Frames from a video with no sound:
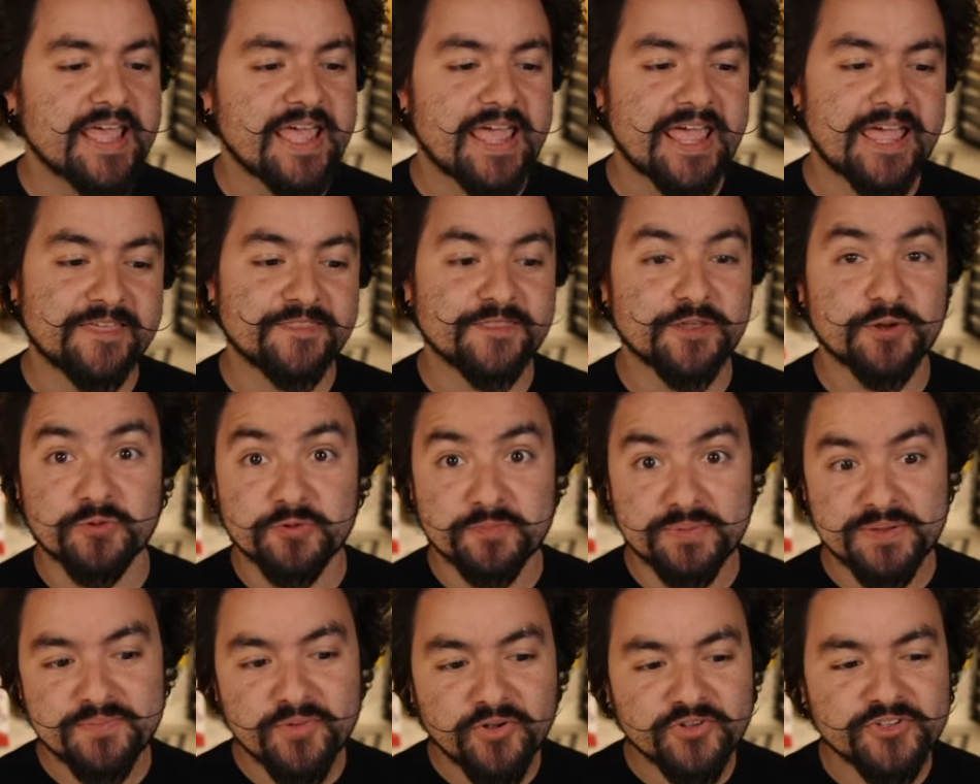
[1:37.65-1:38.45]
And there
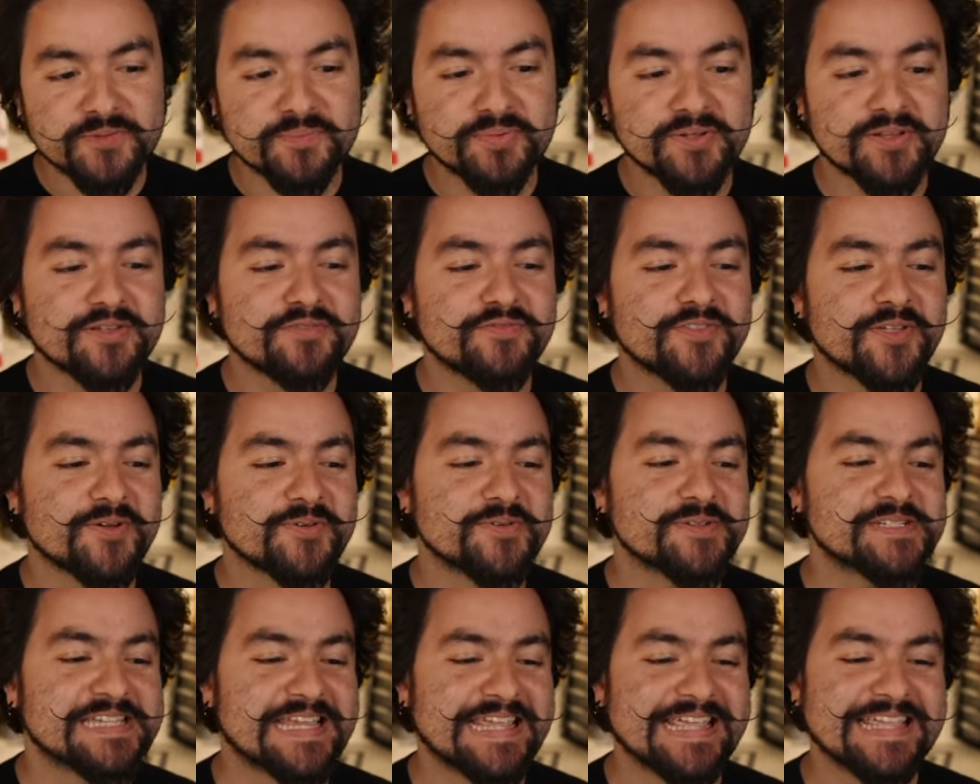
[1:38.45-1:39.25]
would be multiple of
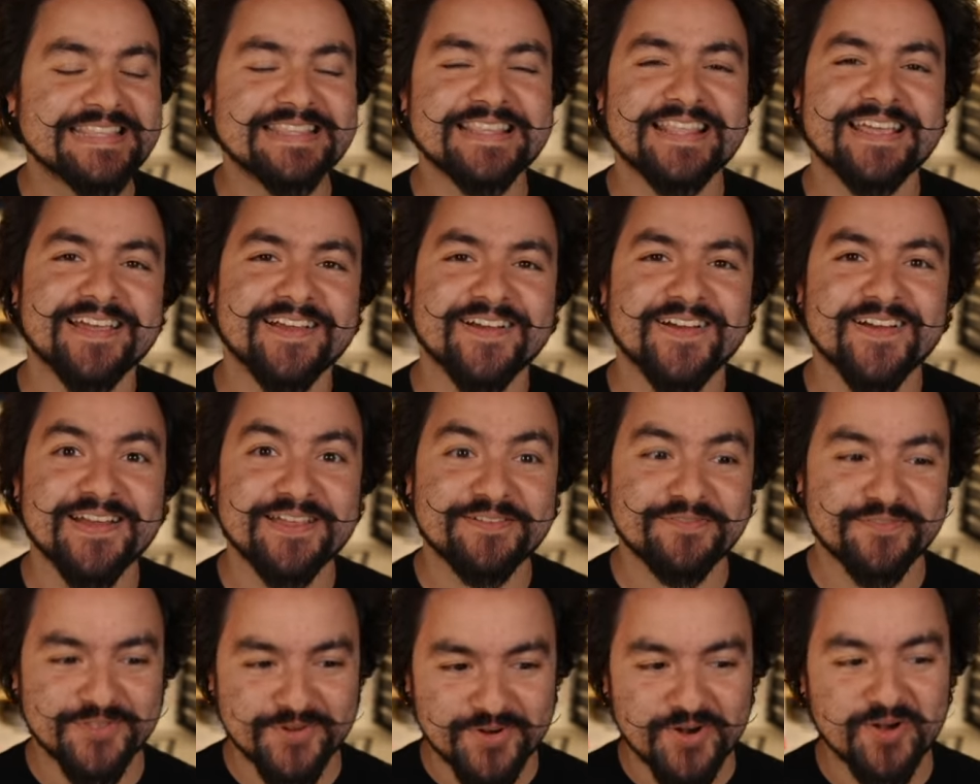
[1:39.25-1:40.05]
those in there
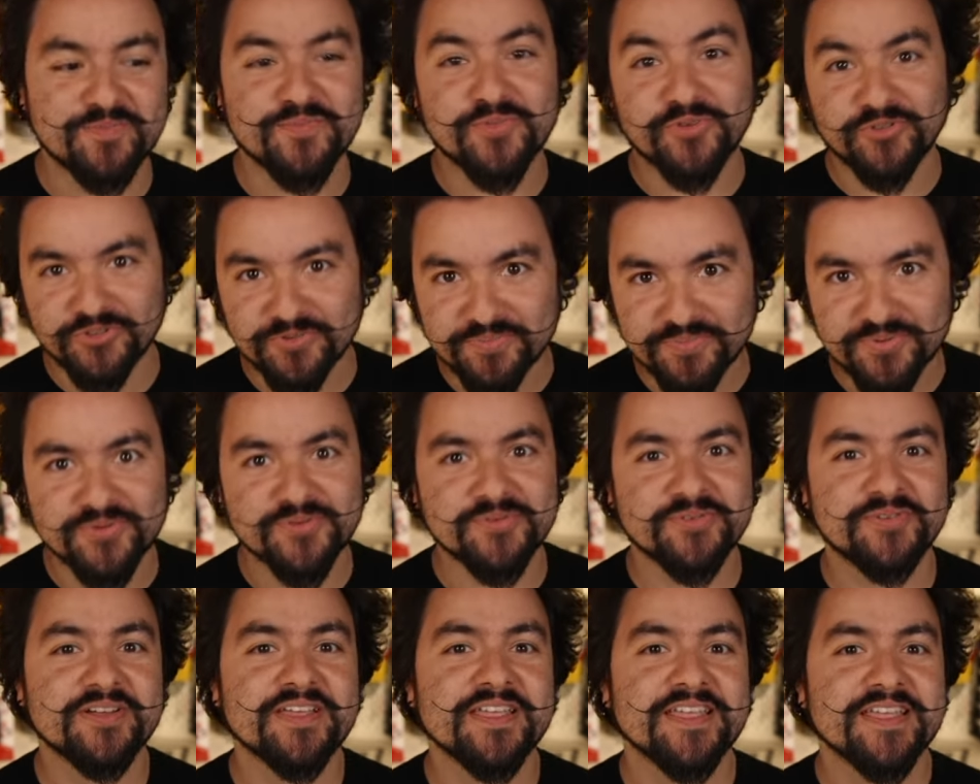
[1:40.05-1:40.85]
if there are
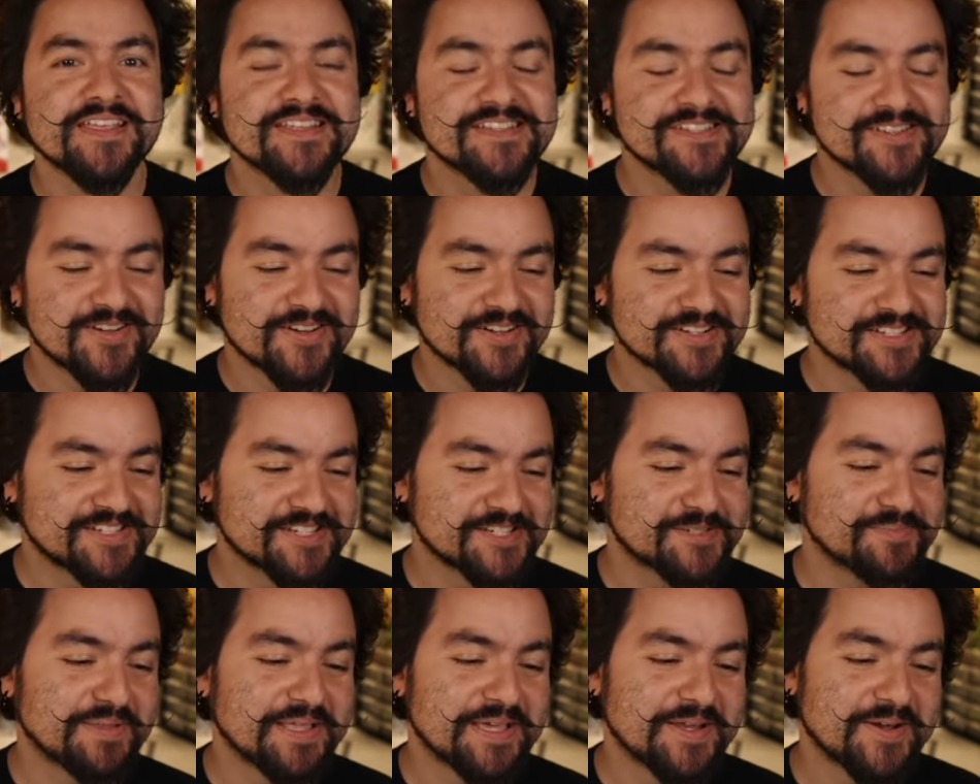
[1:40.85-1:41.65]
multiple stocks
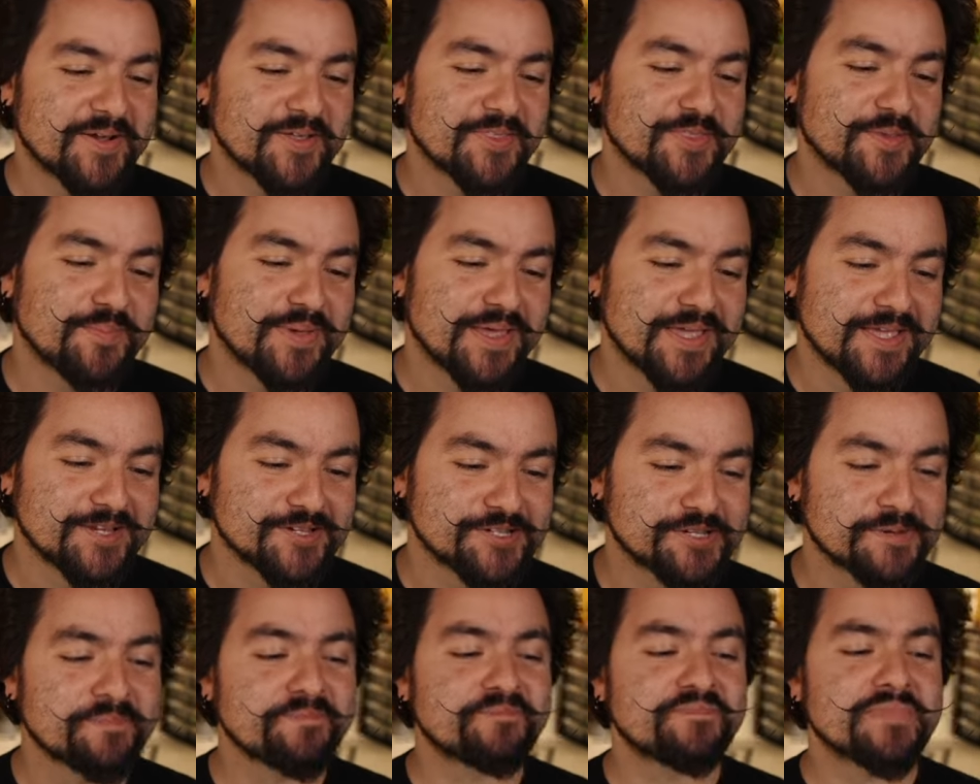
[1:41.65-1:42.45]
displayed on the
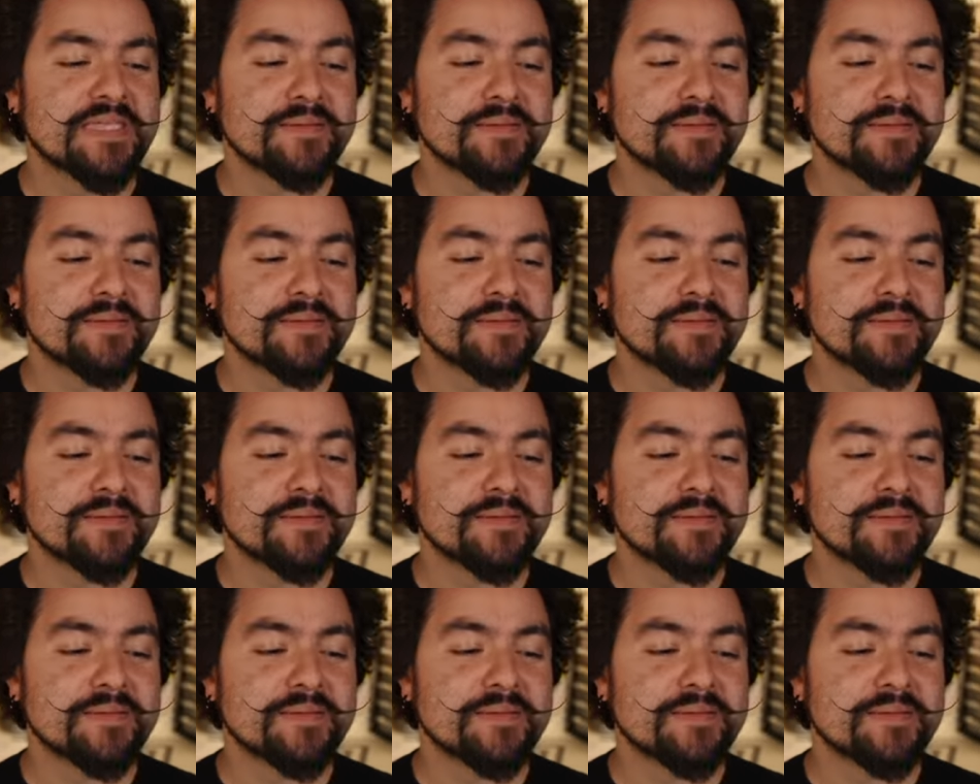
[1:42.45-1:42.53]
page.